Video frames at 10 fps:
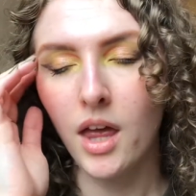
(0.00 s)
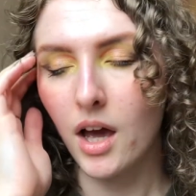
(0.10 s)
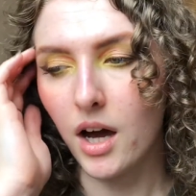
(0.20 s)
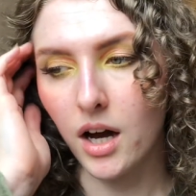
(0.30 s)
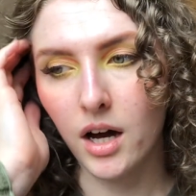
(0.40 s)

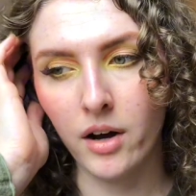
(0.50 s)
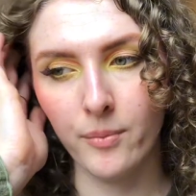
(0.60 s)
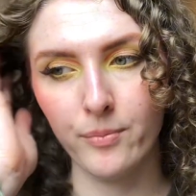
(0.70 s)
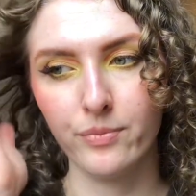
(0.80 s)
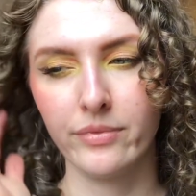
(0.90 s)

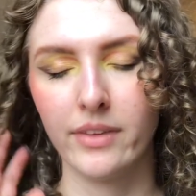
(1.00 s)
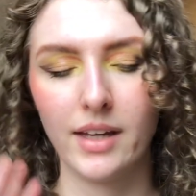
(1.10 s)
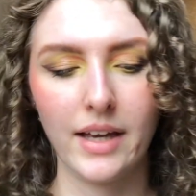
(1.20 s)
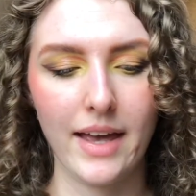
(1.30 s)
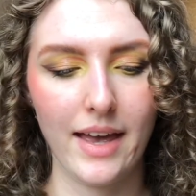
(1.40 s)

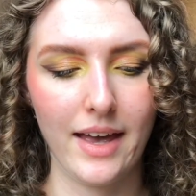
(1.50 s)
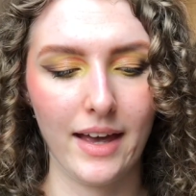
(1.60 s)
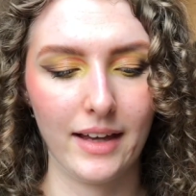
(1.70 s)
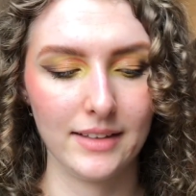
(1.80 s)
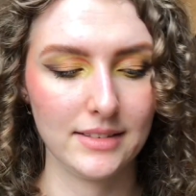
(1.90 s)

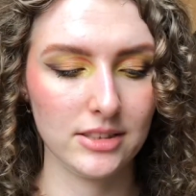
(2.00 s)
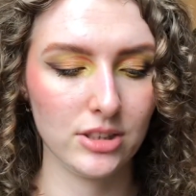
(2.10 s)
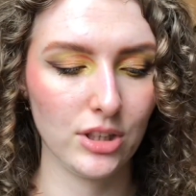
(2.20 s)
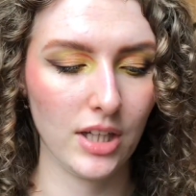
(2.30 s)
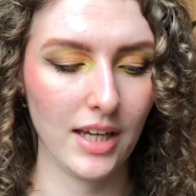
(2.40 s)
And
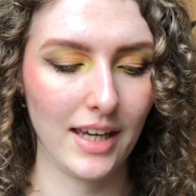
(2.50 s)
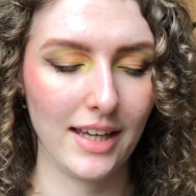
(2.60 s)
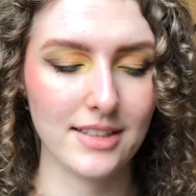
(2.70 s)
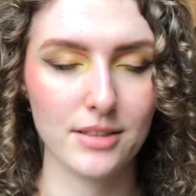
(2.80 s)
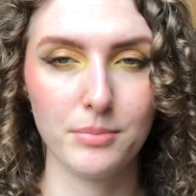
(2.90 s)

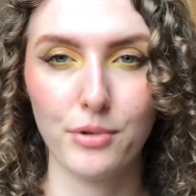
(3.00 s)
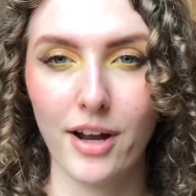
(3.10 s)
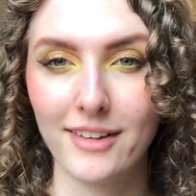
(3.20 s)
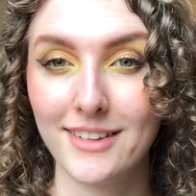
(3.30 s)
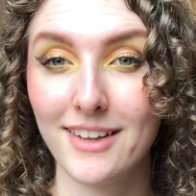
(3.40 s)
it's a
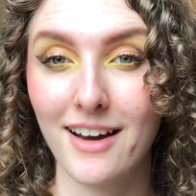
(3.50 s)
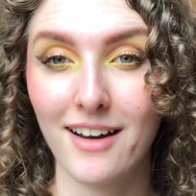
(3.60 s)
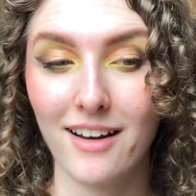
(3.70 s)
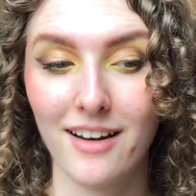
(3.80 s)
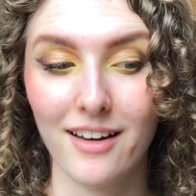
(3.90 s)
brand that
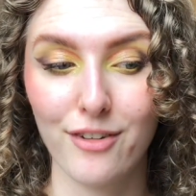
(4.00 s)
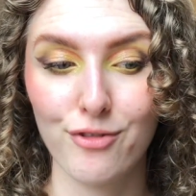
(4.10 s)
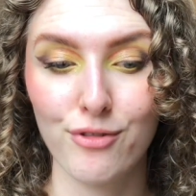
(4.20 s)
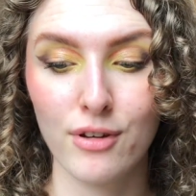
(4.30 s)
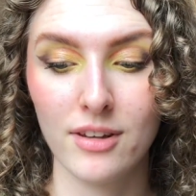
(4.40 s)

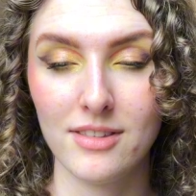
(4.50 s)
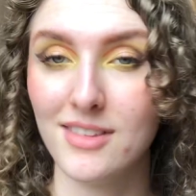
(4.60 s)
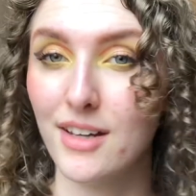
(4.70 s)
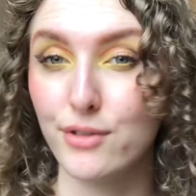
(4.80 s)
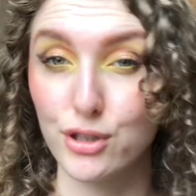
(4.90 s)
I've
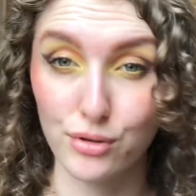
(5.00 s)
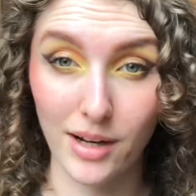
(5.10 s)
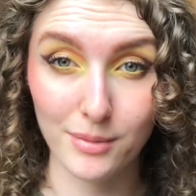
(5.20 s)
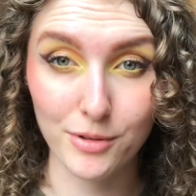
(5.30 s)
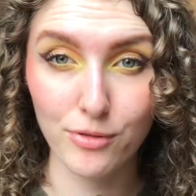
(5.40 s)
never
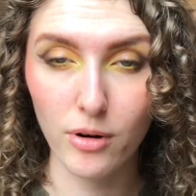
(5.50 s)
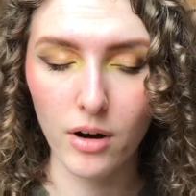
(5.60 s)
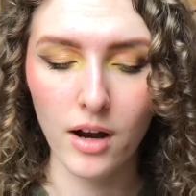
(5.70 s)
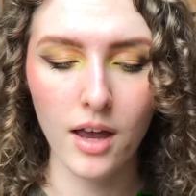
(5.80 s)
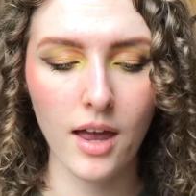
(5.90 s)
tried
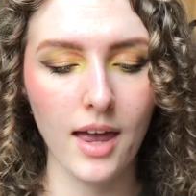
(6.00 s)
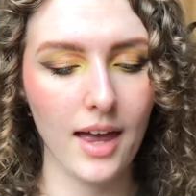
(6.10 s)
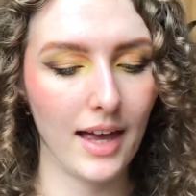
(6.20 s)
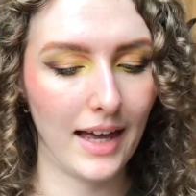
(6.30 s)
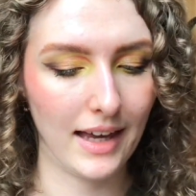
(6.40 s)
before,
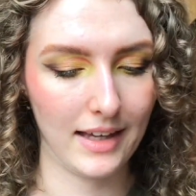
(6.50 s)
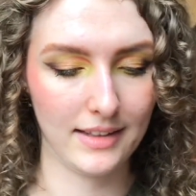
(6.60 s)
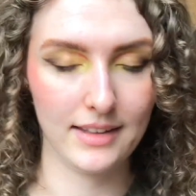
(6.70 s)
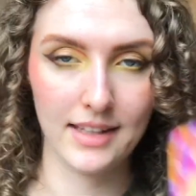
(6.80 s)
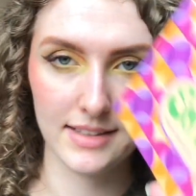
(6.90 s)

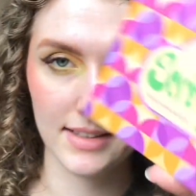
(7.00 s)
and that's